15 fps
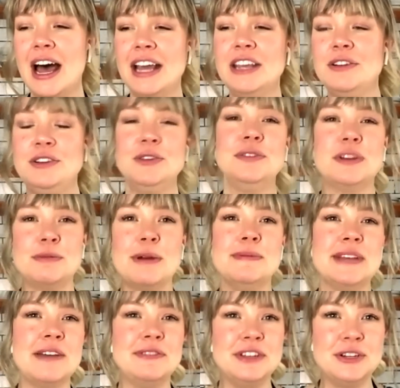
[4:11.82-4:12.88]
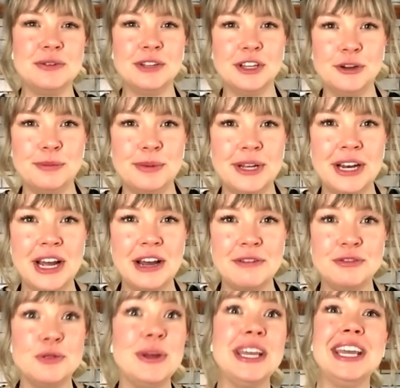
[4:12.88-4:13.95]
You do sometimes have to do a little bit of
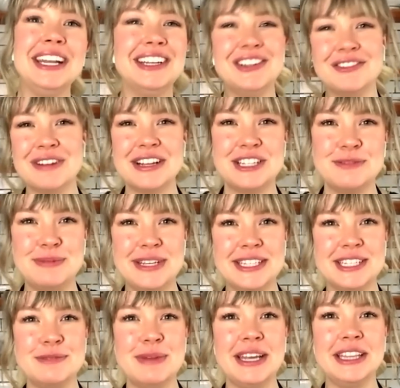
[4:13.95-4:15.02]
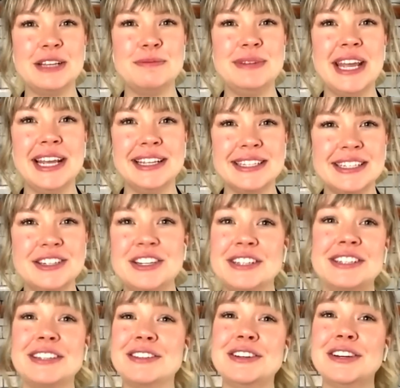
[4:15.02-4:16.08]
tweaking to recipes to make them taste
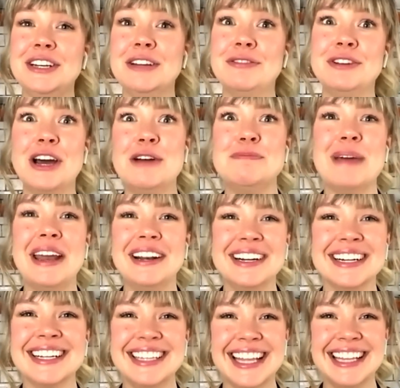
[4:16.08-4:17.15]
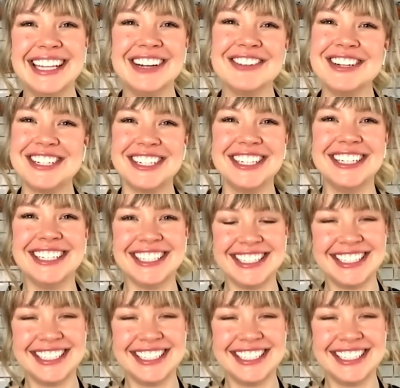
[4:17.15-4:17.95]
just as good, if not better, than the original.